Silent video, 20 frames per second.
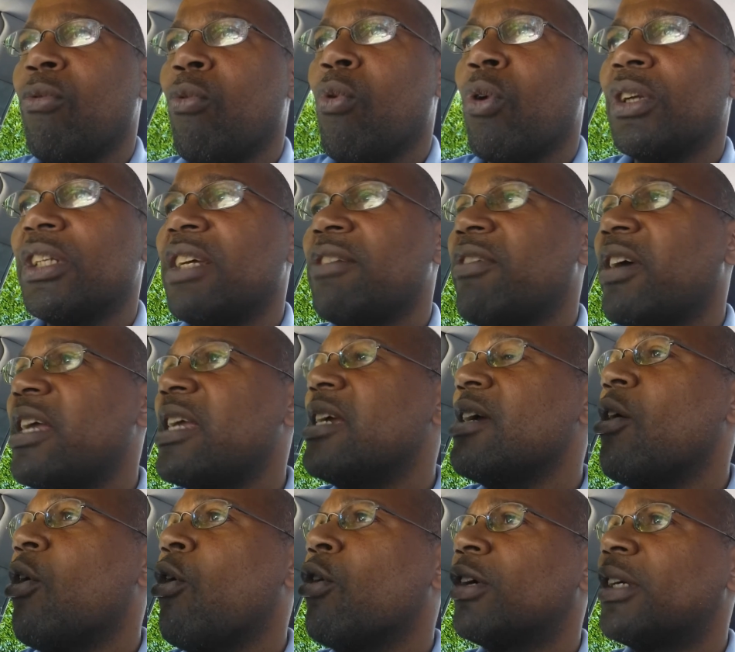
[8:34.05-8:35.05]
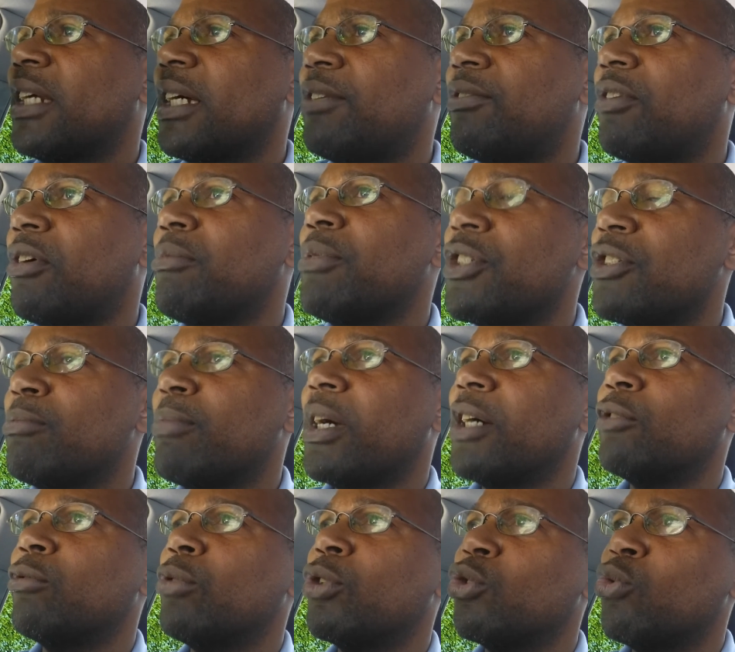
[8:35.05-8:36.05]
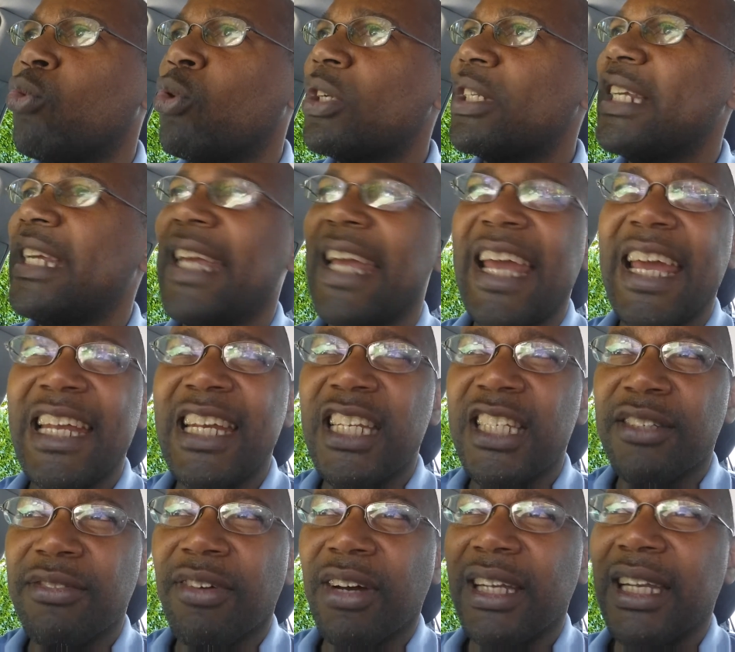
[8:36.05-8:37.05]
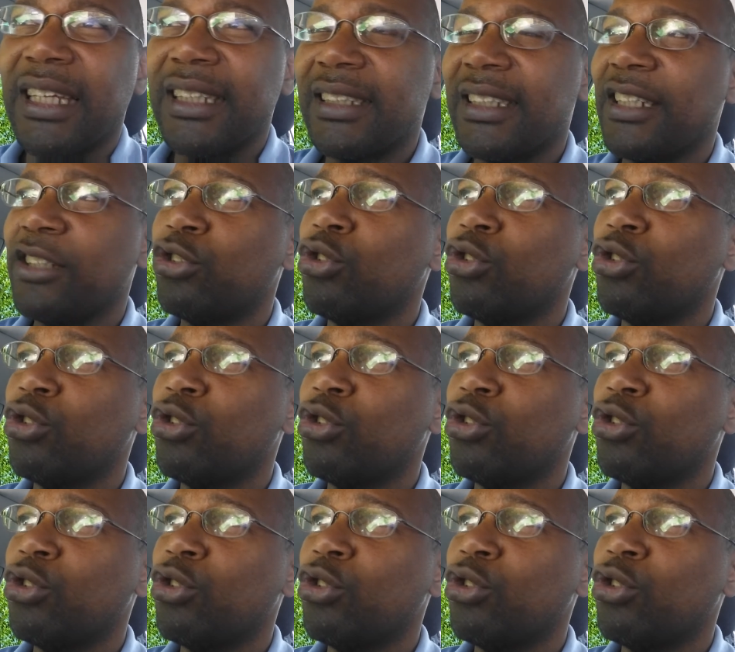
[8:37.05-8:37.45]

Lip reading: whatever he uttered from his mouth was what he heard his father say.